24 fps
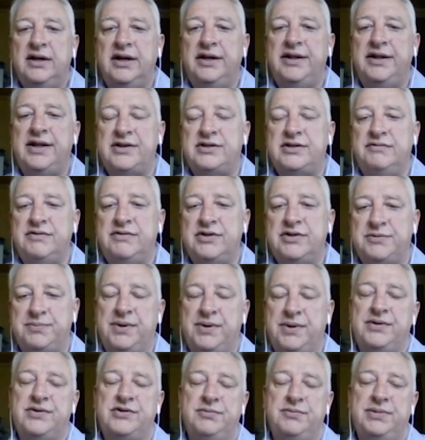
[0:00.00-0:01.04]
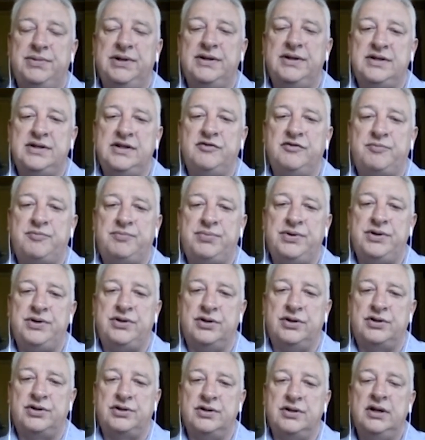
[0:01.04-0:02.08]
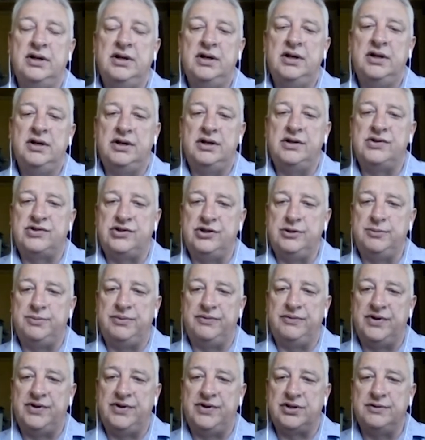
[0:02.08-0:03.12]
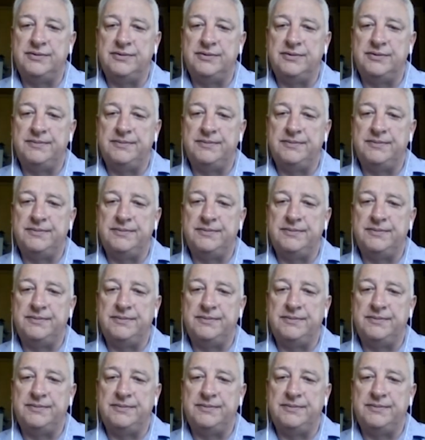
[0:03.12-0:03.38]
and that's the responsibility of production and supervision.